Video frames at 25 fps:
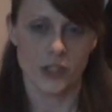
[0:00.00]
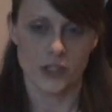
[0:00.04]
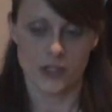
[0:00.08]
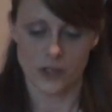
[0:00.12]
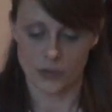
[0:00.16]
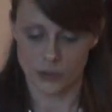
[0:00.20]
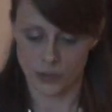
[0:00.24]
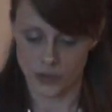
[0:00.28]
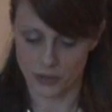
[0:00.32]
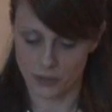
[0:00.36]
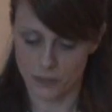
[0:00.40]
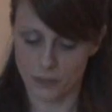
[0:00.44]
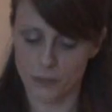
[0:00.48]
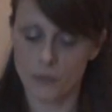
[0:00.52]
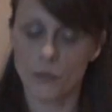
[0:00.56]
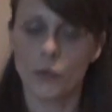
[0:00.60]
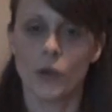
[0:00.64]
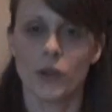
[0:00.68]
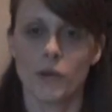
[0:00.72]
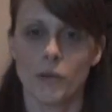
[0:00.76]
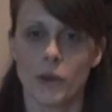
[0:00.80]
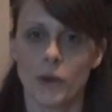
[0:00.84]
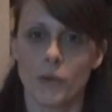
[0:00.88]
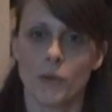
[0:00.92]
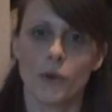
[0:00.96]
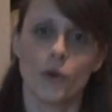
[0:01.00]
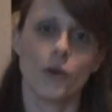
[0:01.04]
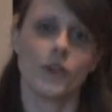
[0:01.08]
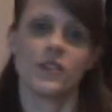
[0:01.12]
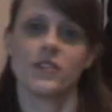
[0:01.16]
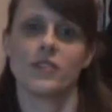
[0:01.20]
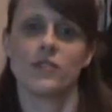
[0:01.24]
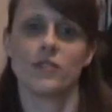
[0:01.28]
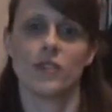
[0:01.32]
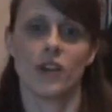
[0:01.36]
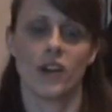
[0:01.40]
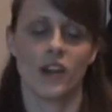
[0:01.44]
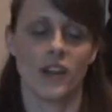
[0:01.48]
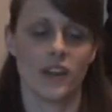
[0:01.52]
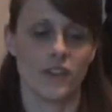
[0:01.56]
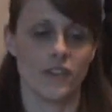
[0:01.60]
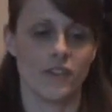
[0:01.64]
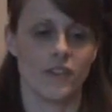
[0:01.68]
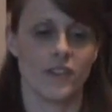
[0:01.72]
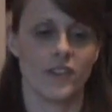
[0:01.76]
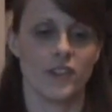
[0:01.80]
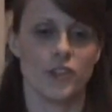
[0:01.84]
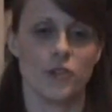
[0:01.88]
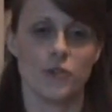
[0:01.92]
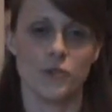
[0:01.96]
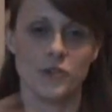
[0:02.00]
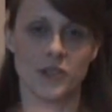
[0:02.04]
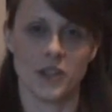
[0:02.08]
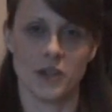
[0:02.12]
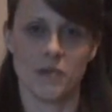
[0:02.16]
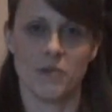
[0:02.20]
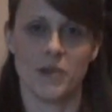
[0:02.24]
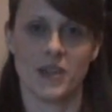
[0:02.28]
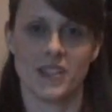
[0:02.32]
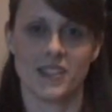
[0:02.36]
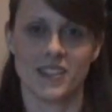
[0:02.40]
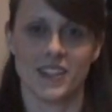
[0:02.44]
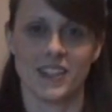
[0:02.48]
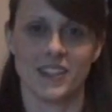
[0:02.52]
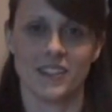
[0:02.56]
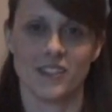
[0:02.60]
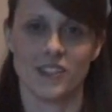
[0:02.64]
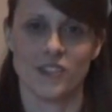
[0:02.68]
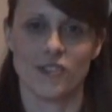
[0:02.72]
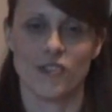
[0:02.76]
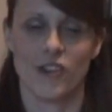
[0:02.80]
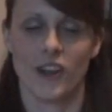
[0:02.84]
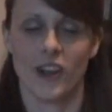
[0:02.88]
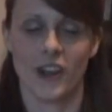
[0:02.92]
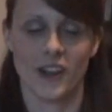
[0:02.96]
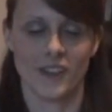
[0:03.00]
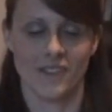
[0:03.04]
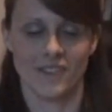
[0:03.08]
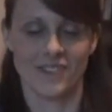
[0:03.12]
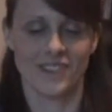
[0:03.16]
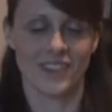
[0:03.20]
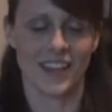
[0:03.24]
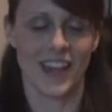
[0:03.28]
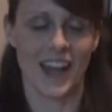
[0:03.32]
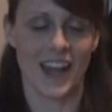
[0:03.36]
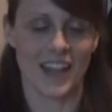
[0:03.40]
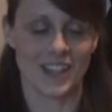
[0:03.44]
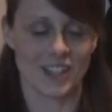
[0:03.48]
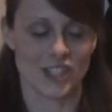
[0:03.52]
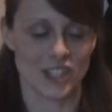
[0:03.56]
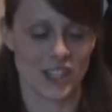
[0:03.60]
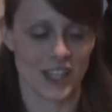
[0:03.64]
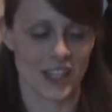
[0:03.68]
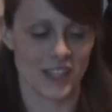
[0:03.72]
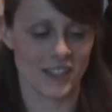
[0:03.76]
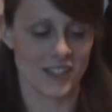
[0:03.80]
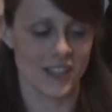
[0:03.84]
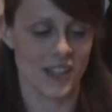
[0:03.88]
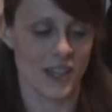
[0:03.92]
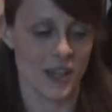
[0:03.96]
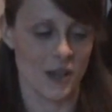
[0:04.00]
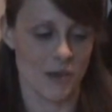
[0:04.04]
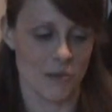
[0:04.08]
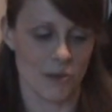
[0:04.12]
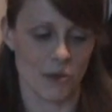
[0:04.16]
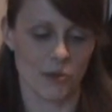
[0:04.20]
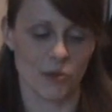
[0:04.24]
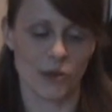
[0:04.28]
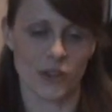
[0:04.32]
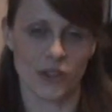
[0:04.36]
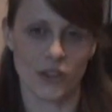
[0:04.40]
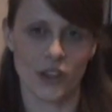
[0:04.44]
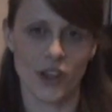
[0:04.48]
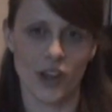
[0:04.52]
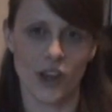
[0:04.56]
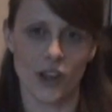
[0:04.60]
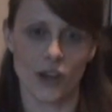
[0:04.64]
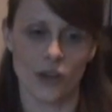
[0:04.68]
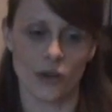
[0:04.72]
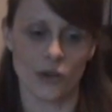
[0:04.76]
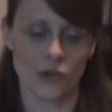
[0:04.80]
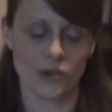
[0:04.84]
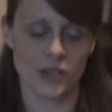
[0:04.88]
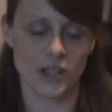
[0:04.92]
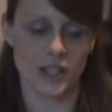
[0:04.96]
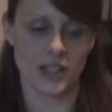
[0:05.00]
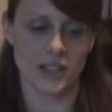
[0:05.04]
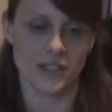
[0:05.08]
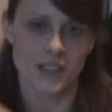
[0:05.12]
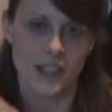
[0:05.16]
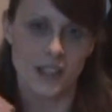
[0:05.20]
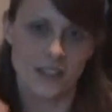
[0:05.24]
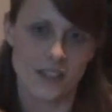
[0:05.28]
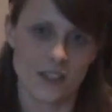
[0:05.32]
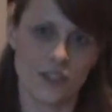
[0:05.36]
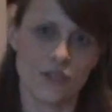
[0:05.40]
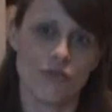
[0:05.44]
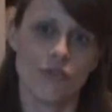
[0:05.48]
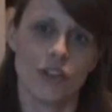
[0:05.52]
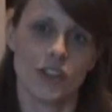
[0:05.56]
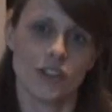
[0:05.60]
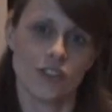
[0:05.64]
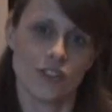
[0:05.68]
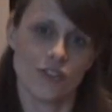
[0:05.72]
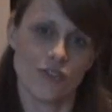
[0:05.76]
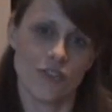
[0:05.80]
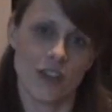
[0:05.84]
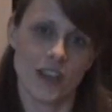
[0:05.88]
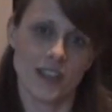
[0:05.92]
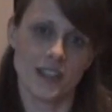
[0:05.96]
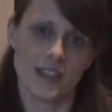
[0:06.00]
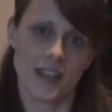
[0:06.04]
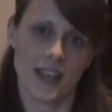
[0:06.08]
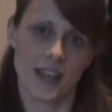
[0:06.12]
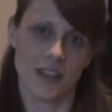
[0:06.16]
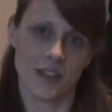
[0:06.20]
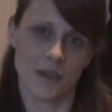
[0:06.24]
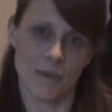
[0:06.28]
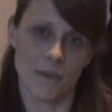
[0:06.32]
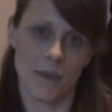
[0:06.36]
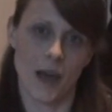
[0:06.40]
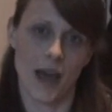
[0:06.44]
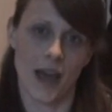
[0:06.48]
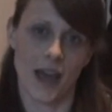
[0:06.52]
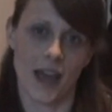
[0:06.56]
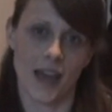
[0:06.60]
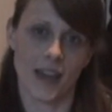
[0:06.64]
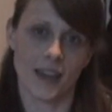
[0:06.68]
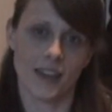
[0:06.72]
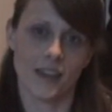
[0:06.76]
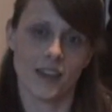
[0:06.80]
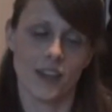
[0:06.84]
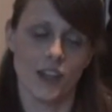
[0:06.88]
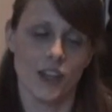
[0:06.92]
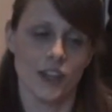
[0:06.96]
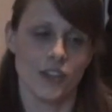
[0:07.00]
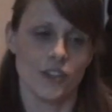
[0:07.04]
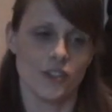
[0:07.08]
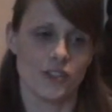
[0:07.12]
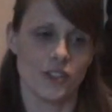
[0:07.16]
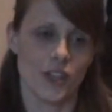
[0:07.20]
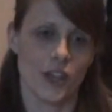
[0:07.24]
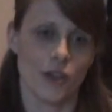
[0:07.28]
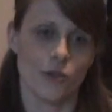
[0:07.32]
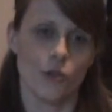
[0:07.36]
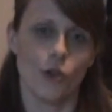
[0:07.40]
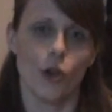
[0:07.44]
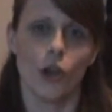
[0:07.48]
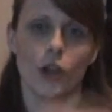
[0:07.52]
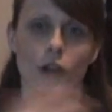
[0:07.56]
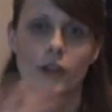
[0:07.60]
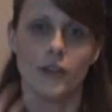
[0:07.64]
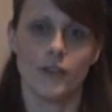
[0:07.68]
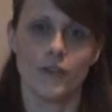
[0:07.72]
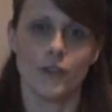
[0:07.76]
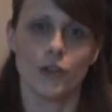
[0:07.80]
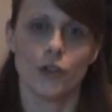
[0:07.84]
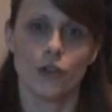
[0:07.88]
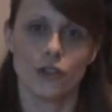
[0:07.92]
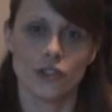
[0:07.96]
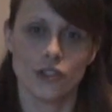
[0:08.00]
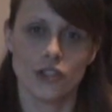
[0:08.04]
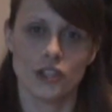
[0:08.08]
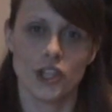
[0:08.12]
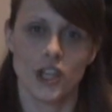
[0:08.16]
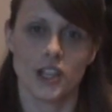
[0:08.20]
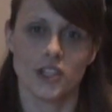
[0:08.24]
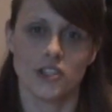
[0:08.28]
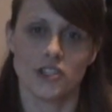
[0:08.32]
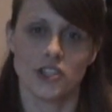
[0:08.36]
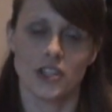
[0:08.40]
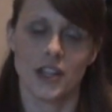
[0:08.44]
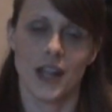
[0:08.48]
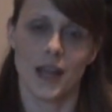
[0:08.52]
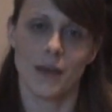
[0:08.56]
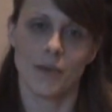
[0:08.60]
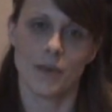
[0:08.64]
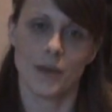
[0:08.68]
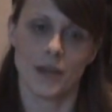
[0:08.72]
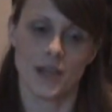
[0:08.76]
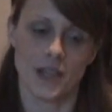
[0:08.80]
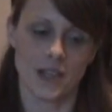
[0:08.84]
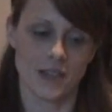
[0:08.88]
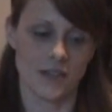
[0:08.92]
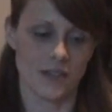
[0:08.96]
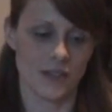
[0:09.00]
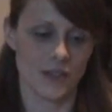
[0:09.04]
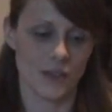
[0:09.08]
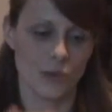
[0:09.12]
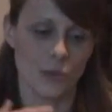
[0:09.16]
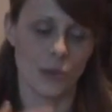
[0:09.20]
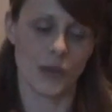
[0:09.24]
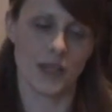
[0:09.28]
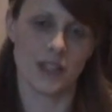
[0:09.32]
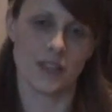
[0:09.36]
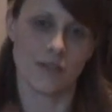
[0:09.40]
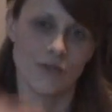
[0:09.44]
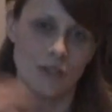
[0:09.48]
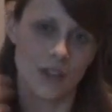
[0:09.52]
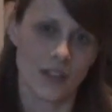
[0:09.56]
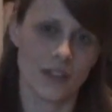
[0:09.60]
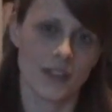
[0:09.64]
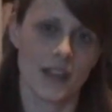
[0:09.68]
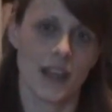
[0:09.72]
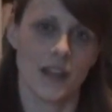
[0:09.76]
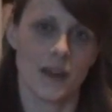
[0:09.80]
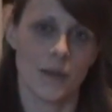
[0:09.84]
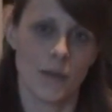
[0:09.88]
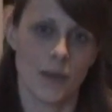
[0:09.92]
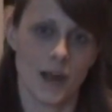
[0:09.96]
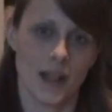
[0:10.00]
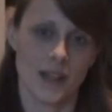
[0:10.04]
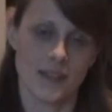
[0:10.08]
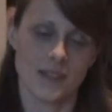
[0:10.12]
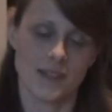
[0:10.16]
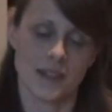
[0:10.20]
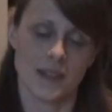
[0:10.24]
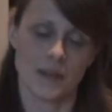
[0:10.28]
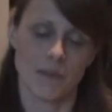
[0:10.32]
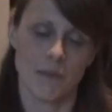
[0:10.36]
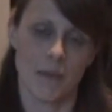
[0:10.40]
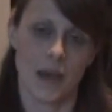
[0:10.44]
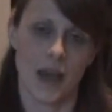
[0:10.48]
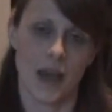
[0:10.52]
So with my boys, it's kind of using a muslin to try and catch it, but with girls it tends to run straight down the back. So not only have you got to change the nappy, the wees run down a plastic